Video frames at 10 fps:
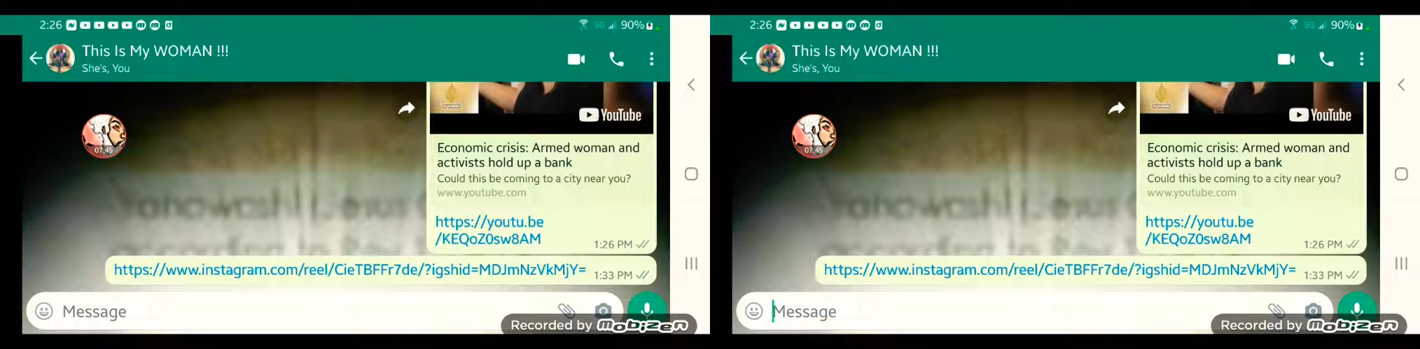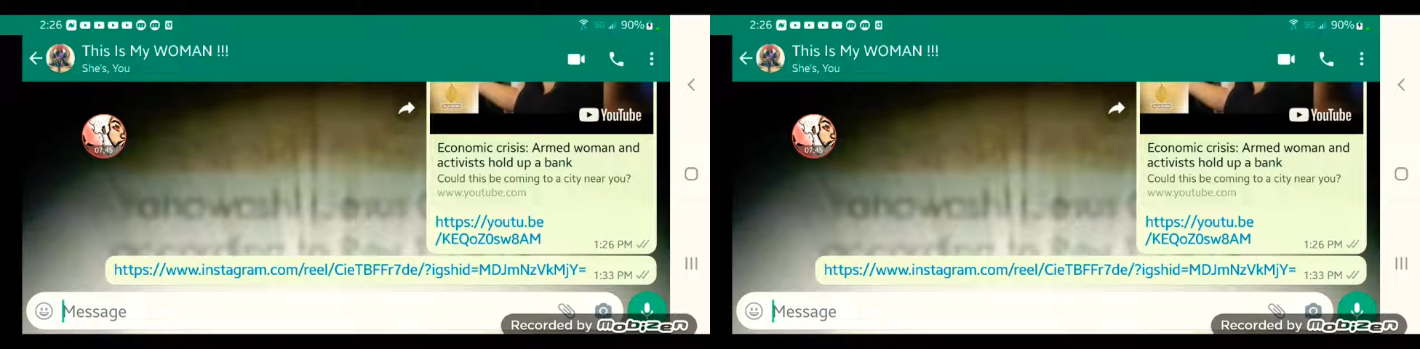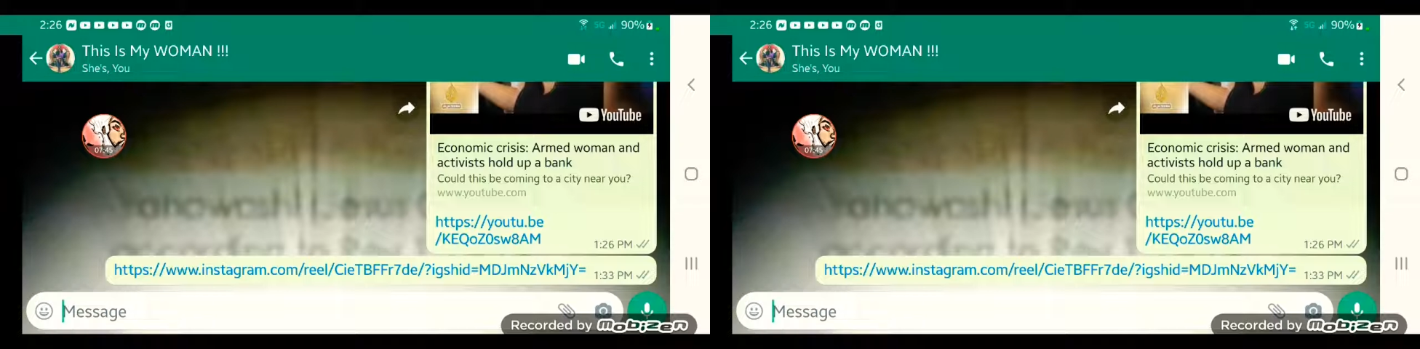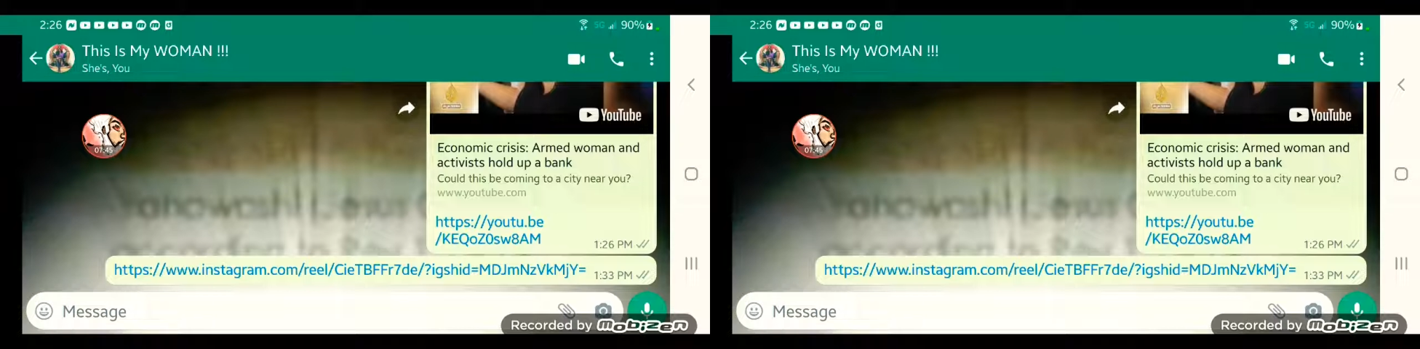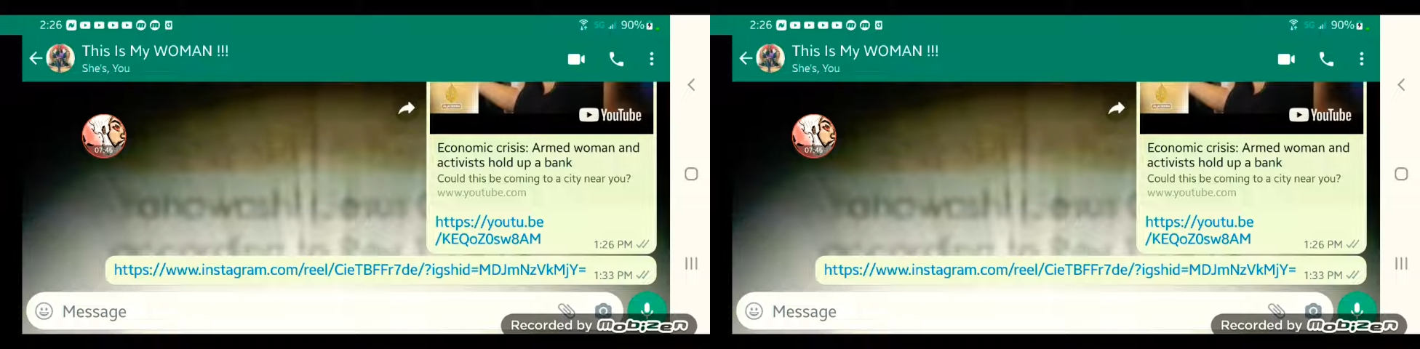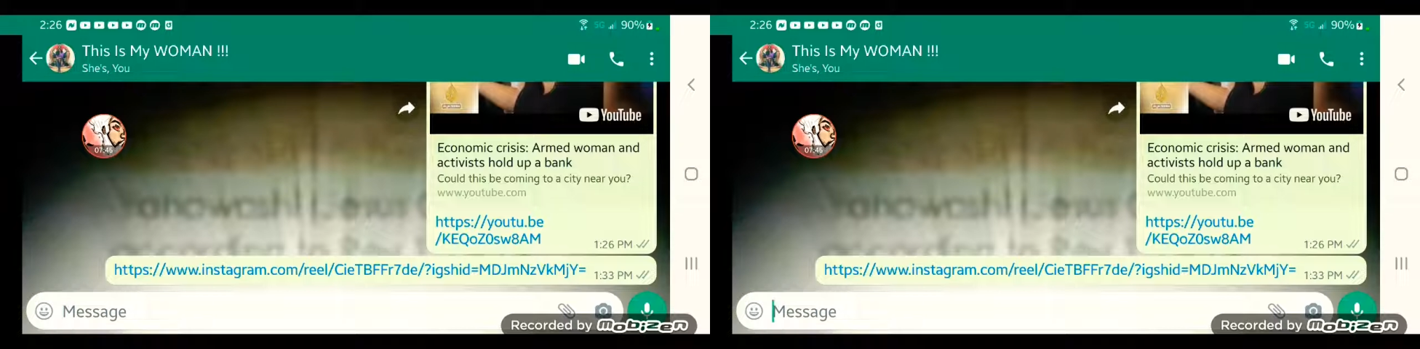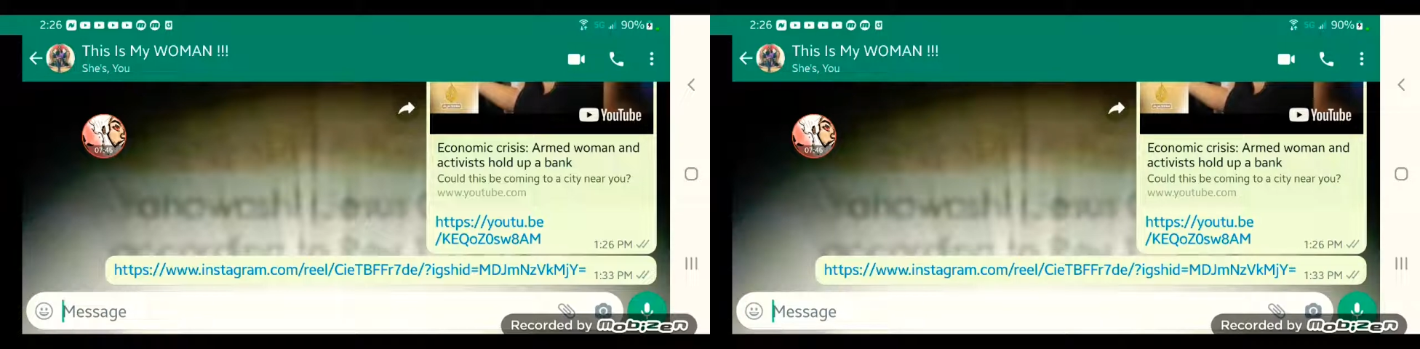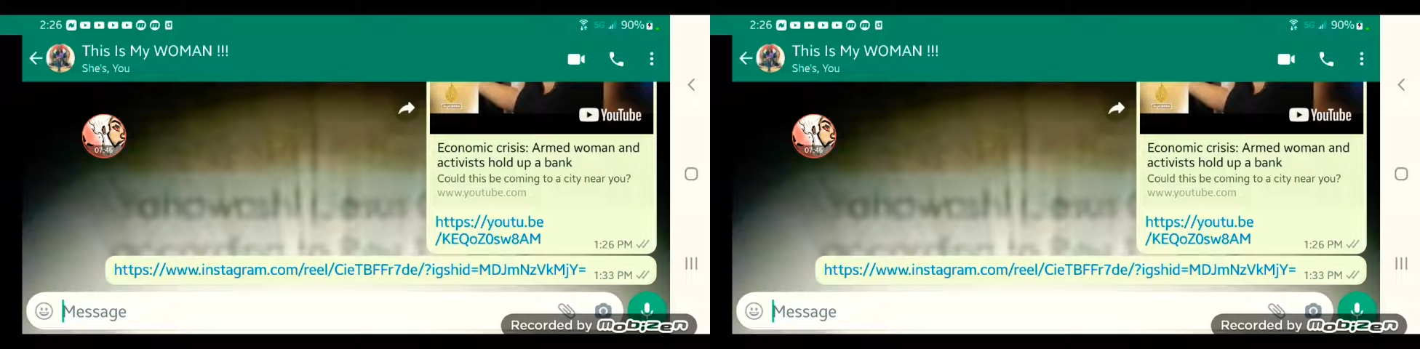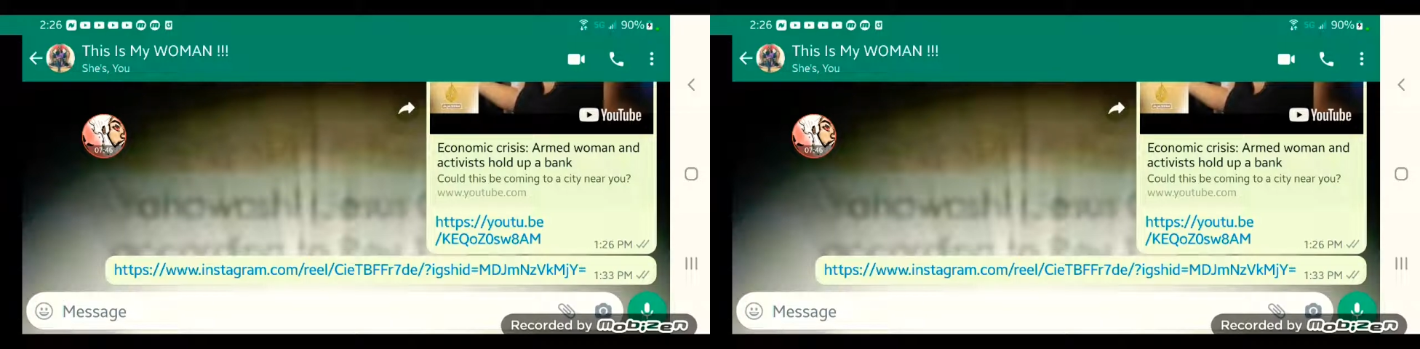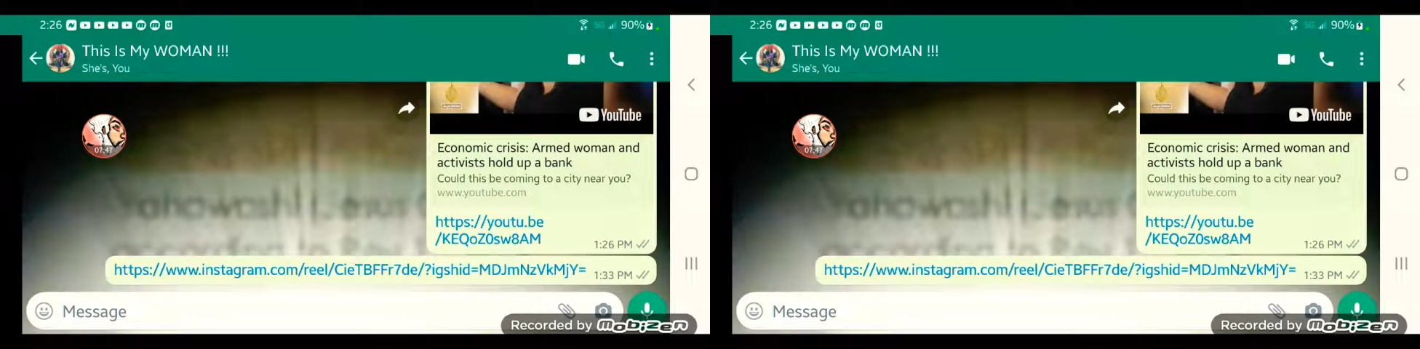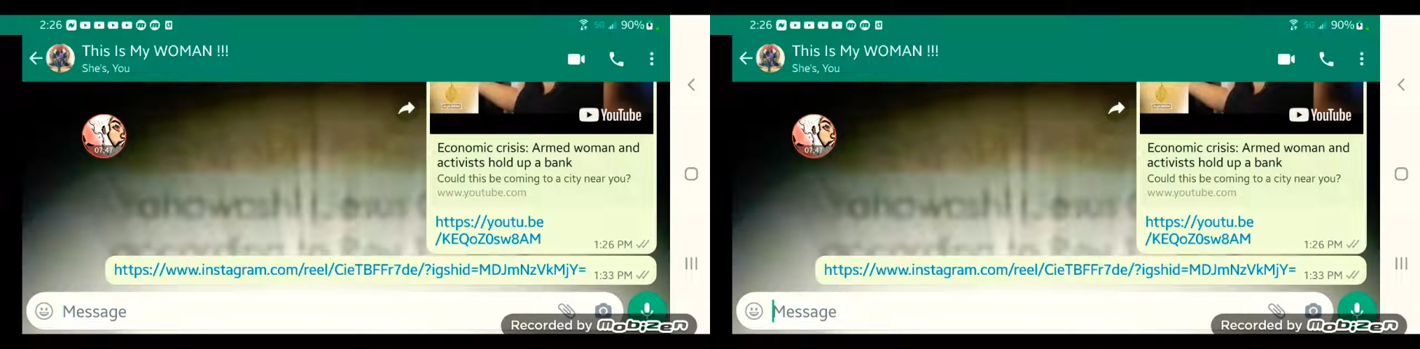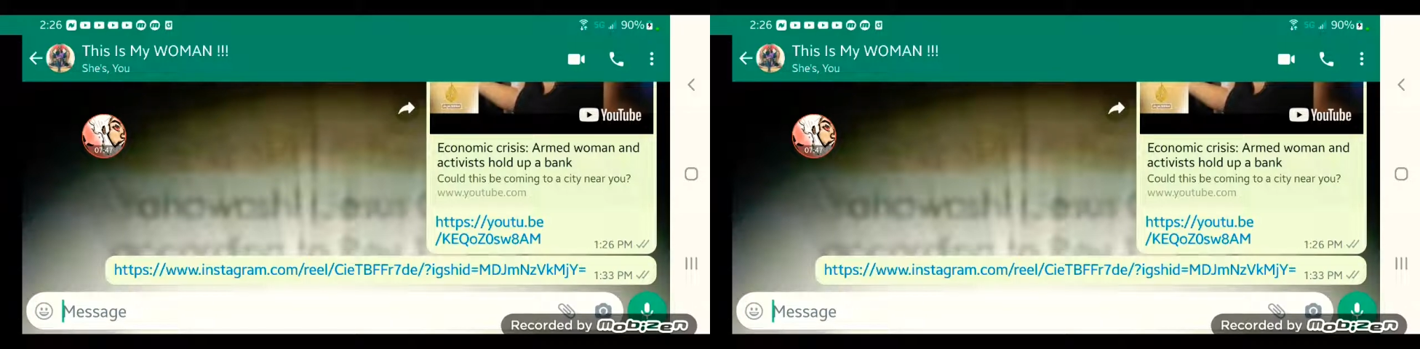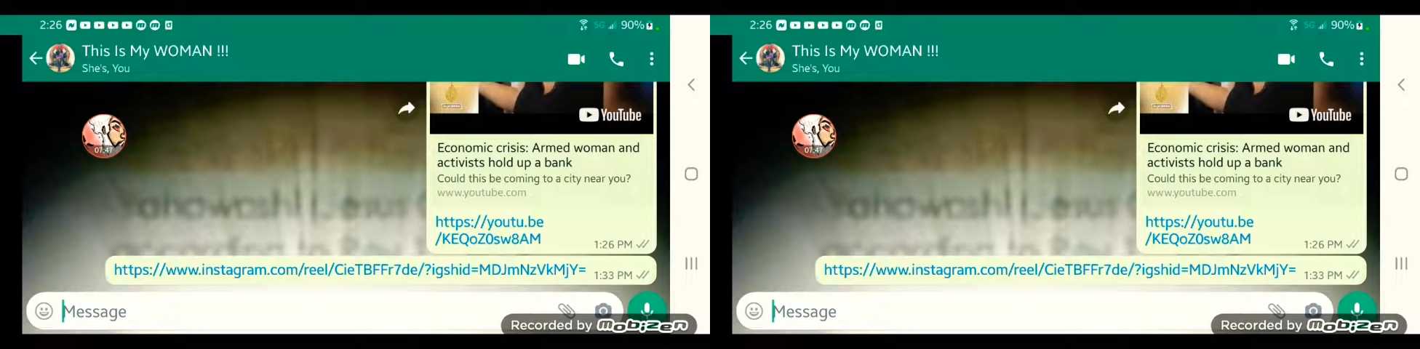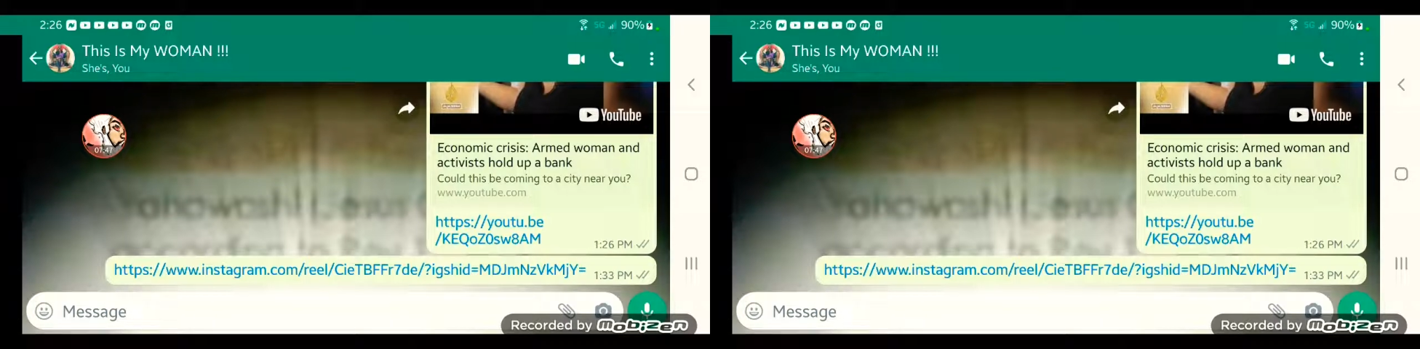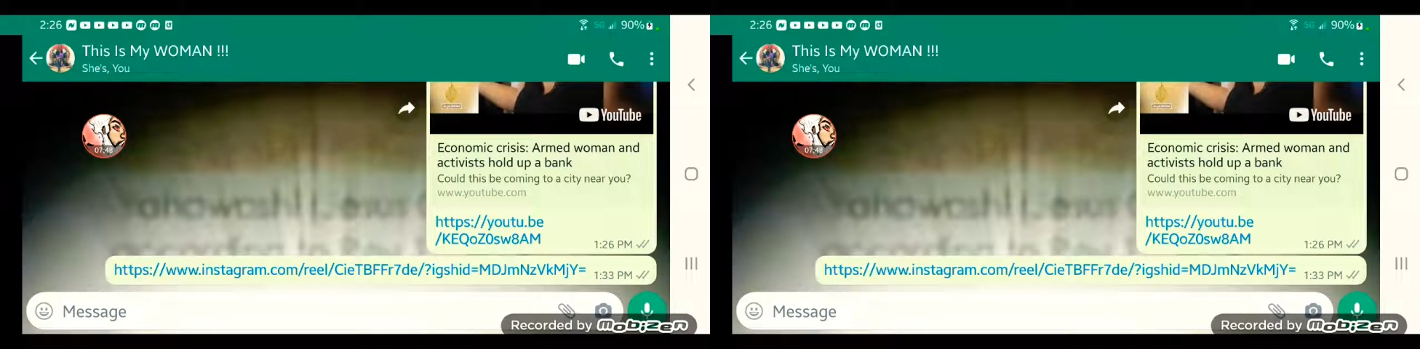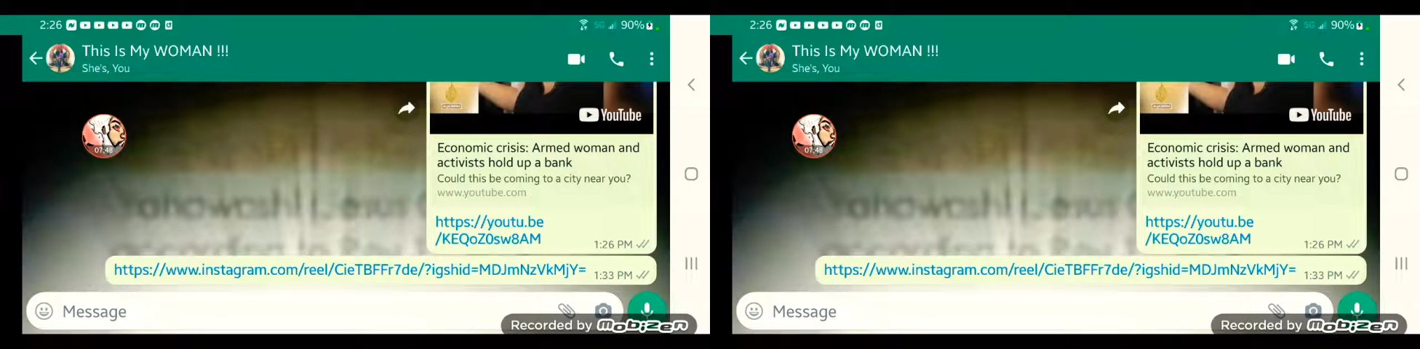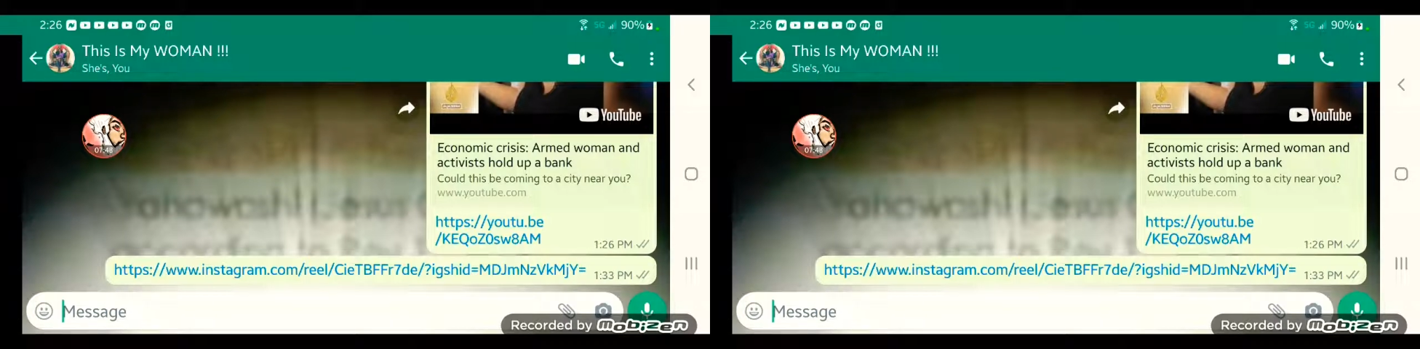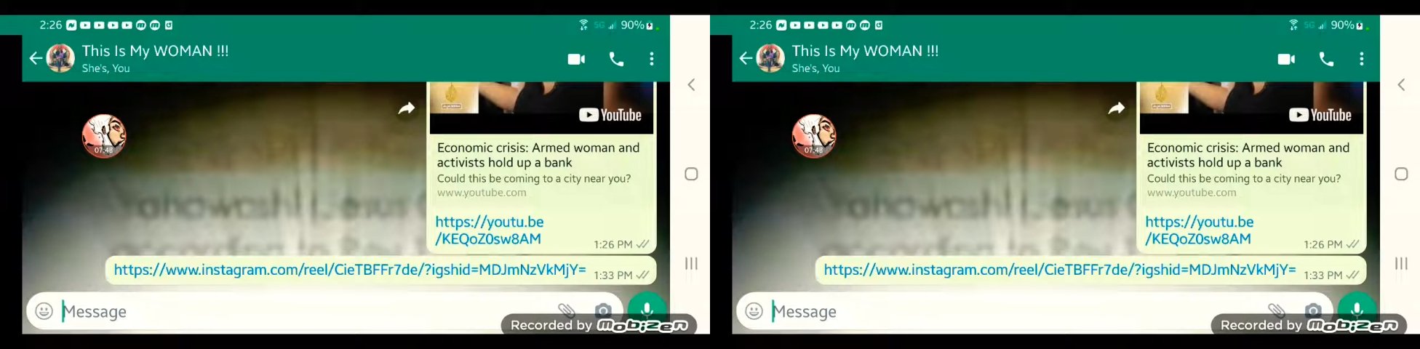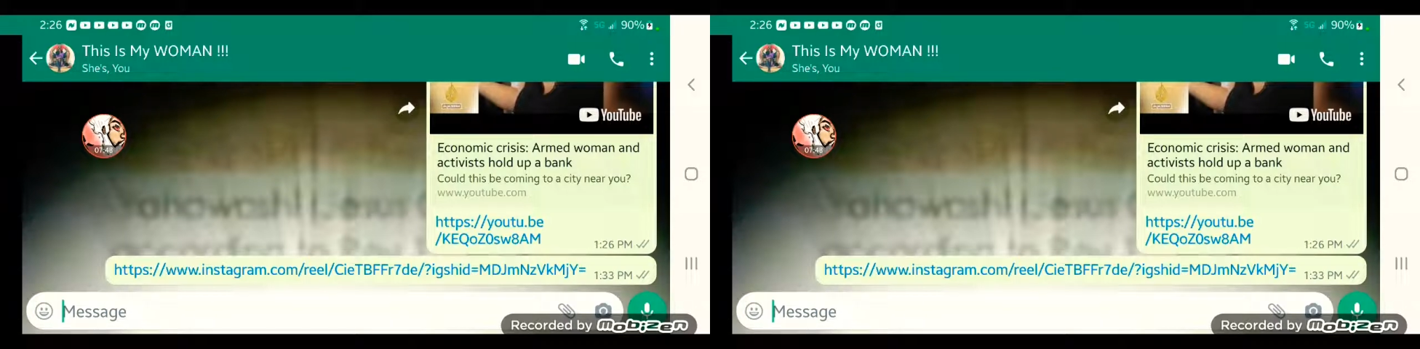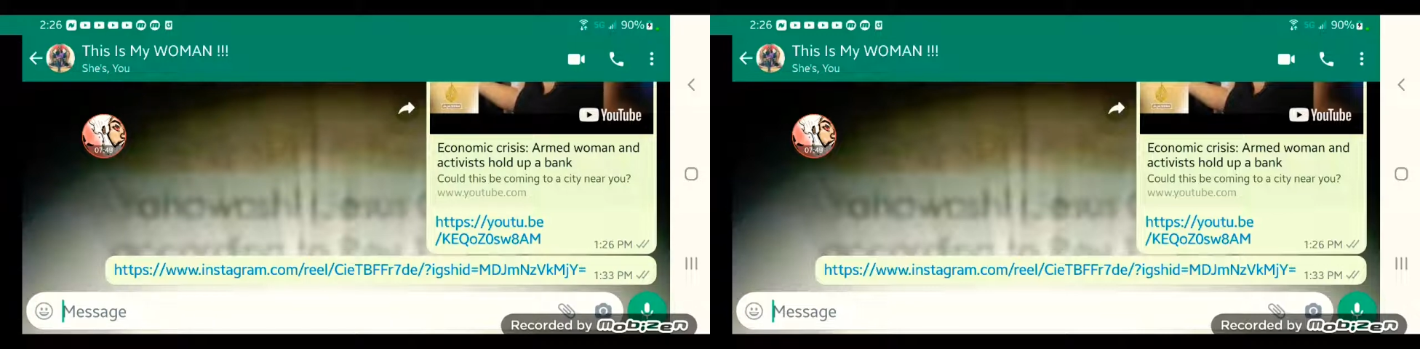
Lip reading: Nobody's mouth can be seen.